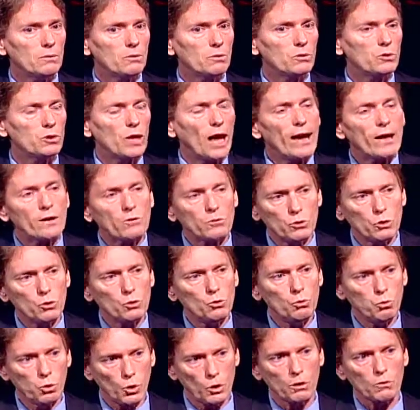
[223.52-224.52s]
that
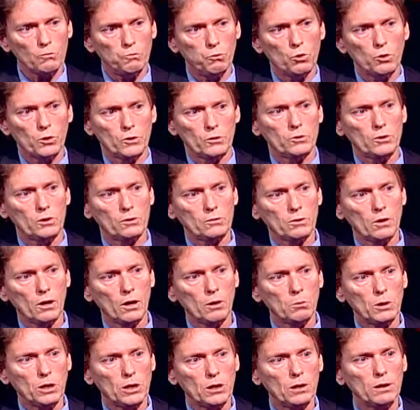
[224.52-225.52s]
new workforce that's
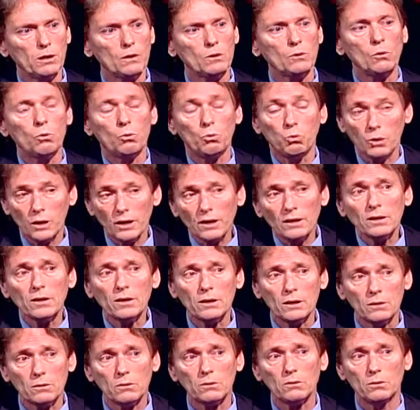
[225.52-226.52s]
coming in, we
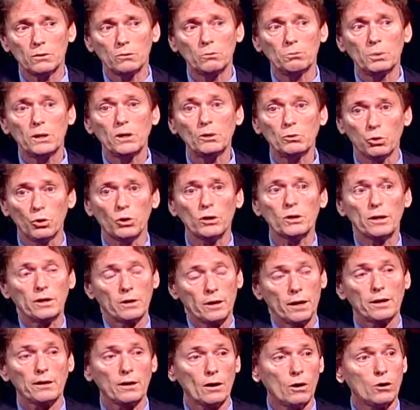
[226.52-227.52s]
need to be looking
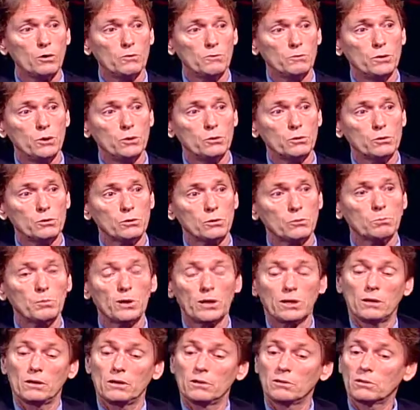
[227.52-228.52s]
at our future
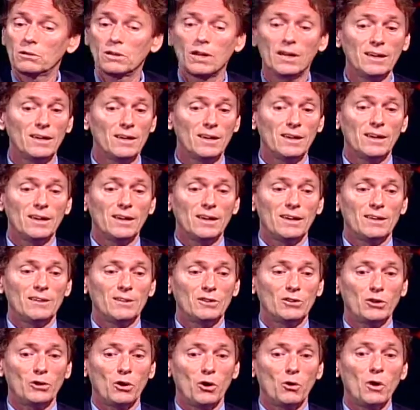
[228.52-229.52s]
because,
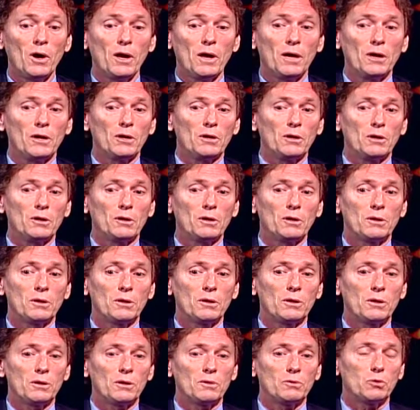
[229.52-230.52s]
you know,
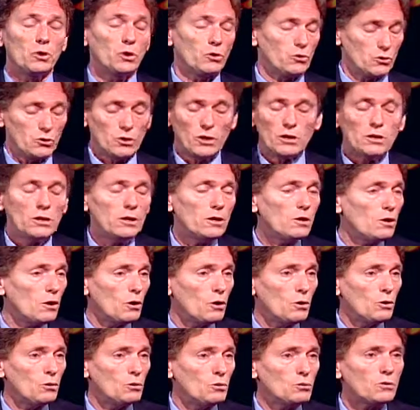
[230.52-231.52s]
the
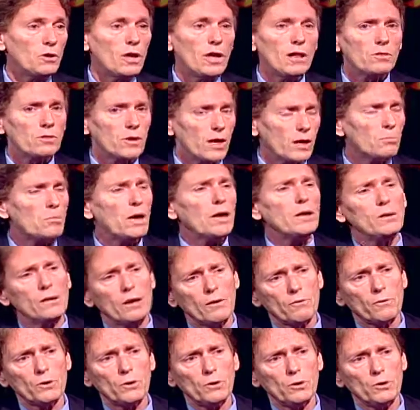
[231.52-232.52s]
CEOs, they may
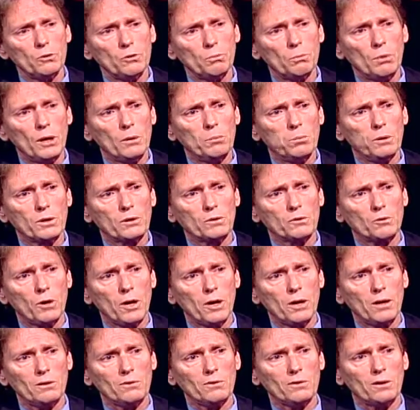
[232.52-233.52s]
never use public
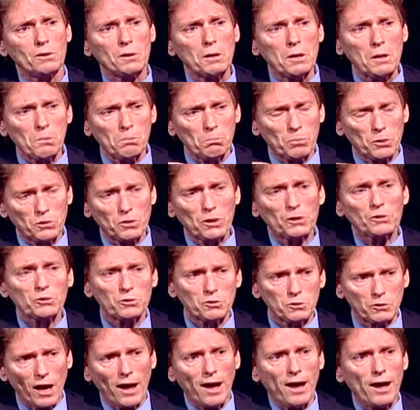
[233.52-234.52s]
transit, but their
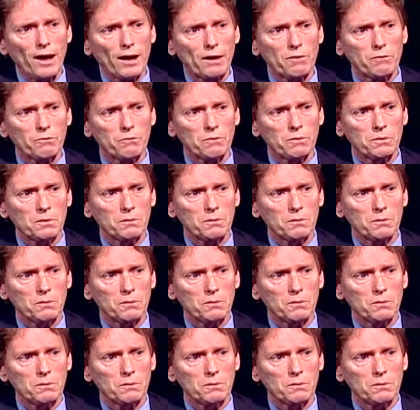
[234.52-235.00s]
staff